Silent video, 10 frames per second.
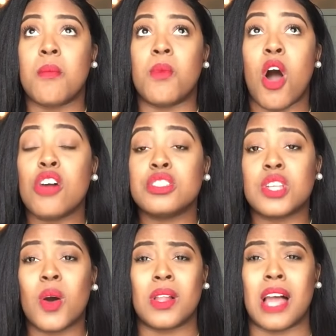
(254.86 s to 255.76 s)
Also,
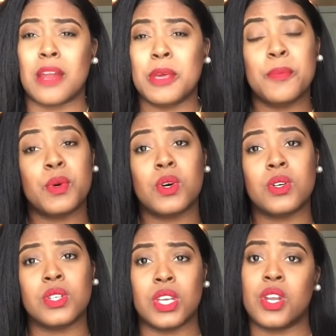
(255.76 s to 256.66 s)
a lot of people,
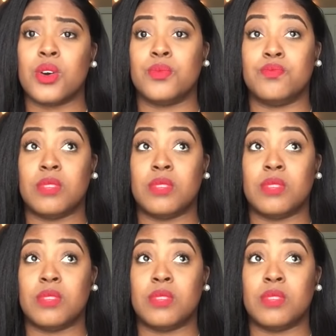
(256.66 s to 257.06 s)
you know,